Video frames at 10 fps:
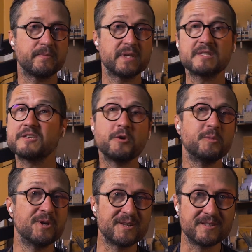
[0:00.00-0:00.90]
This is a
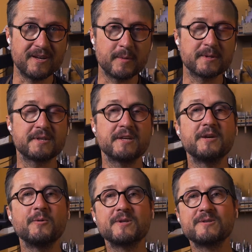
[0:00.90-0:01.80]
community. I'm not telling
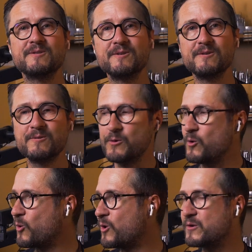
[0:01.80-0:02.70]
you what to do. We
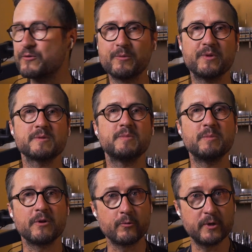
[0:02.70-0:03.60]
all learn from this.
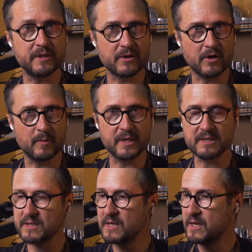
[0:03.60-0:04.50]
People read the
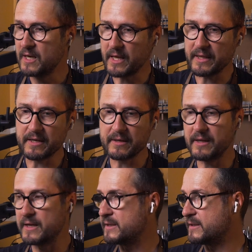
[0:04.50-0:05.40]
comments and then
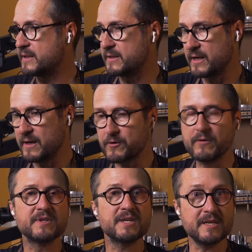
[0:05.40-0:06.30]
they have
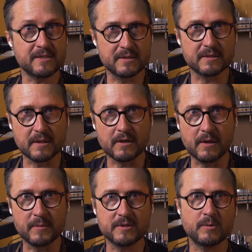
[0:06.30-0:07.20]
conversations in the comments.